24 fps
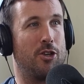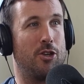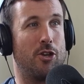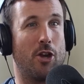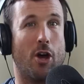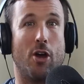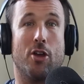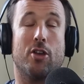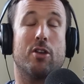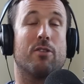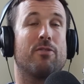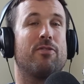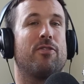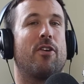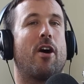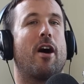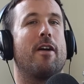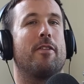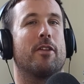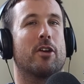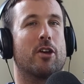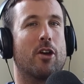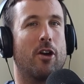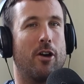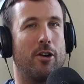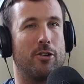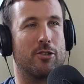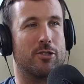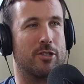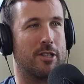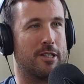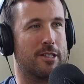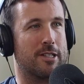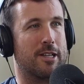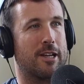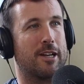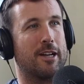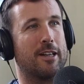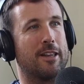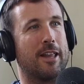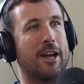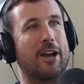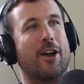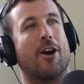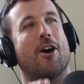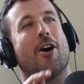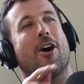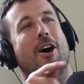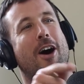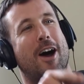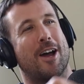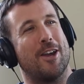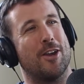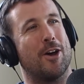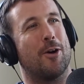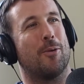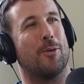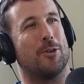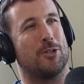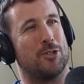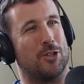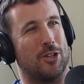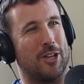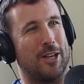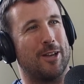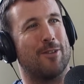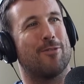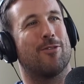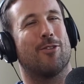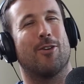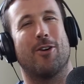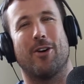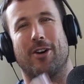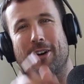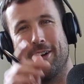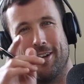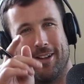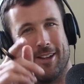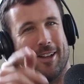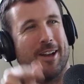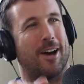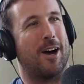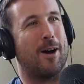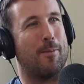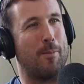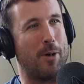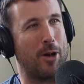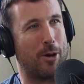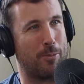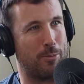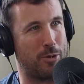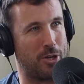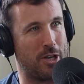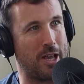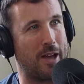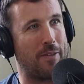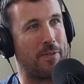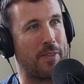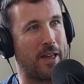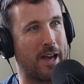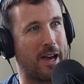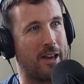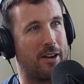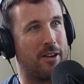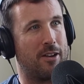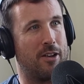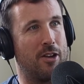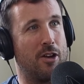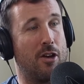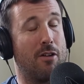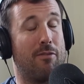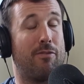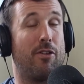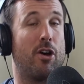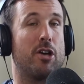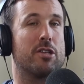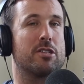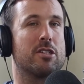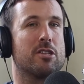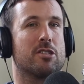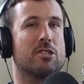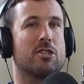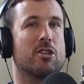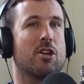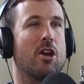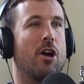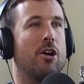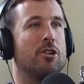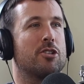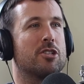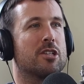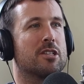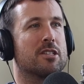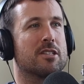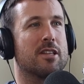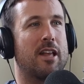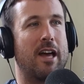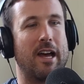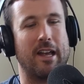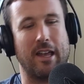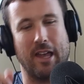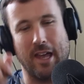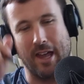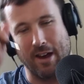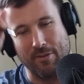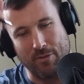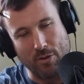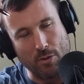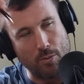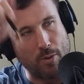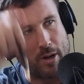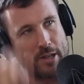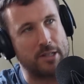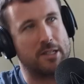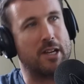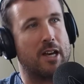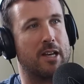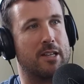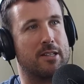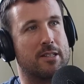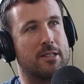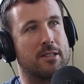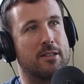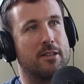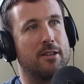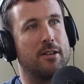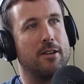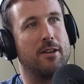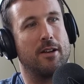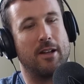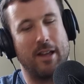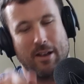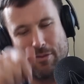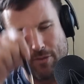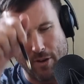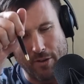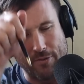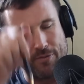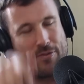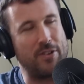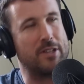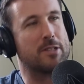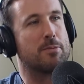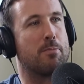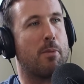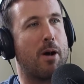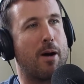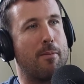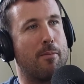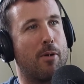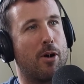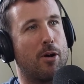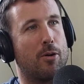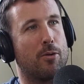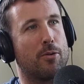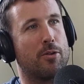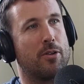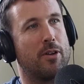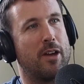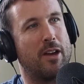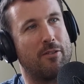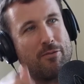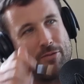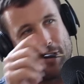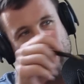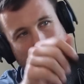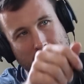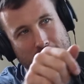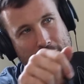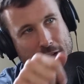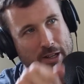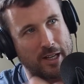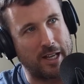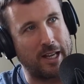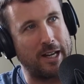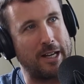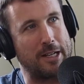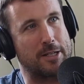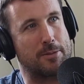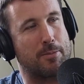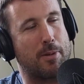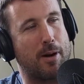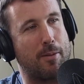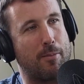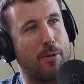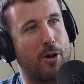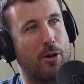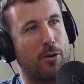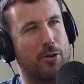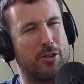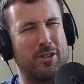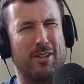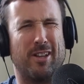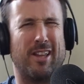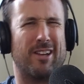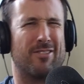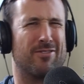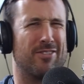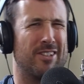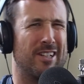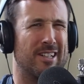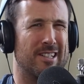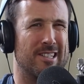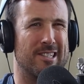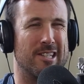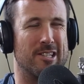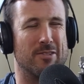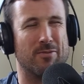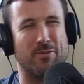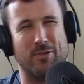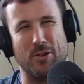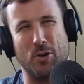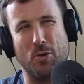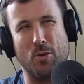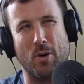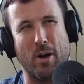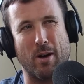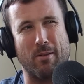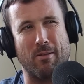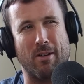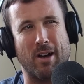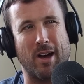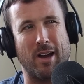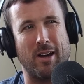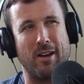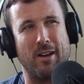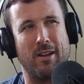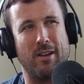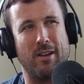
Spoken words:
You know, you could find the coach that's going to, like, oh, I know what you're here for. I'm going to help you get that. Yeah. Versus the coach that's like, everyone fits my mold. Fucking get into my mold, and you're like, fuck, it doesn't feel quite right.